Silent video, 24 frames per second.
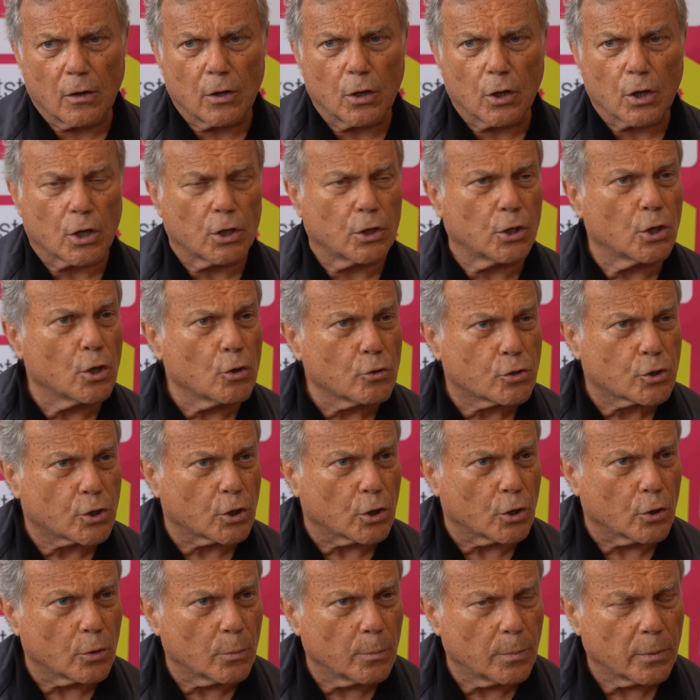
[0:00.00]
Look at
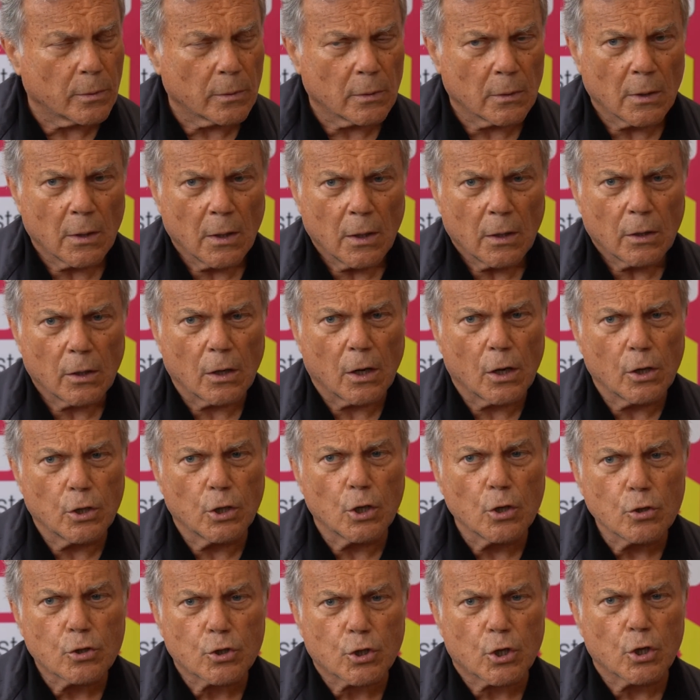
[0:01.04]
YouTube. You know,
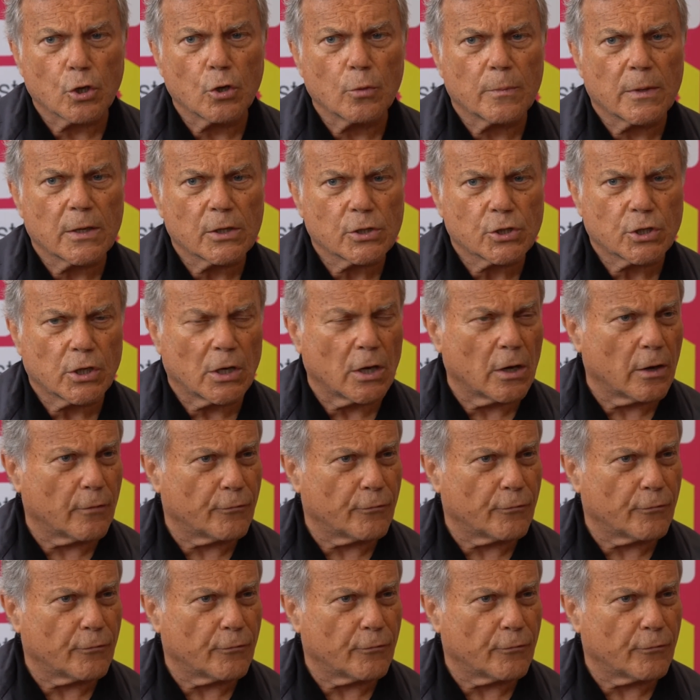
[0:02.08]
YouTube this year,